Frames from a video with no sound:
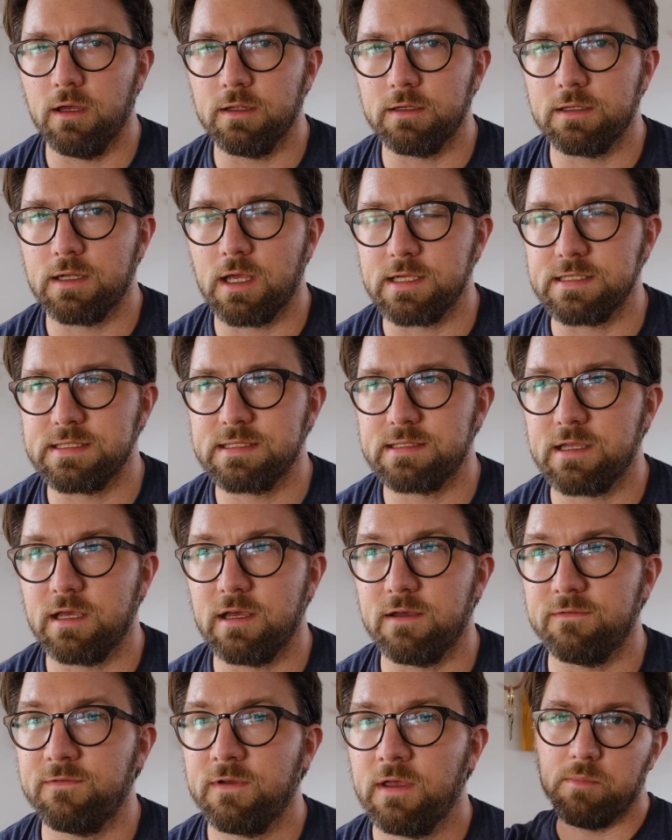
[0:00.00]
nice
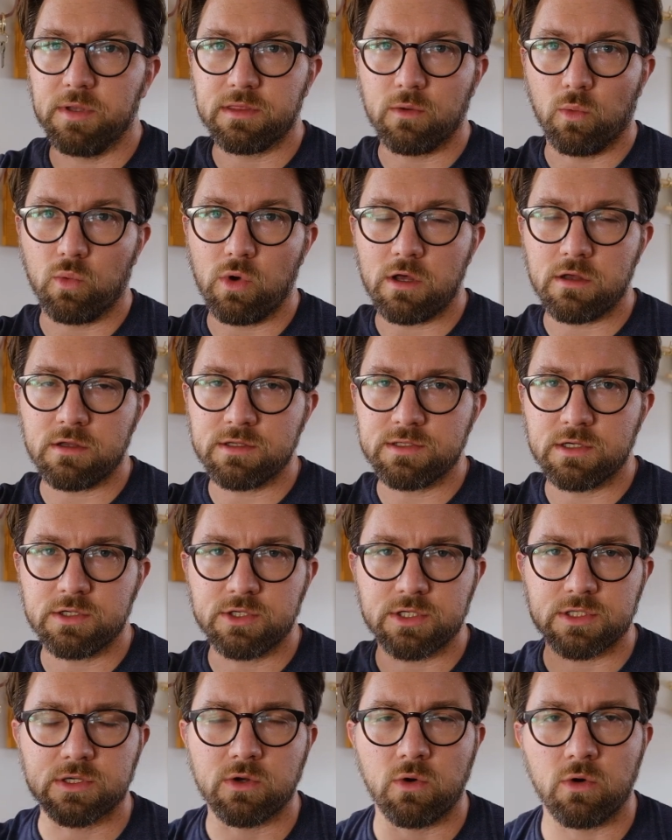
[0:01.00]
stuff. But the walls are
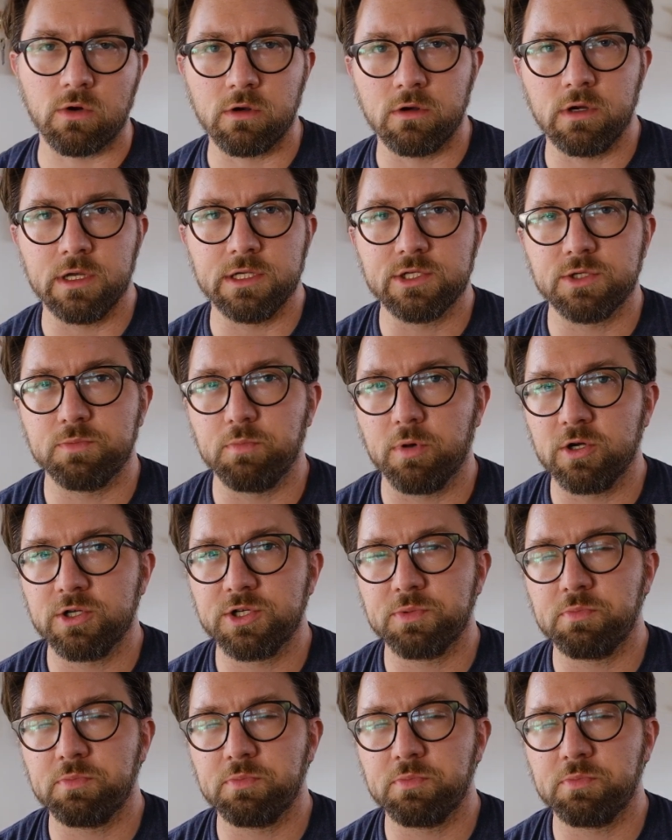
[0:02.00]
just 1/4-inch birch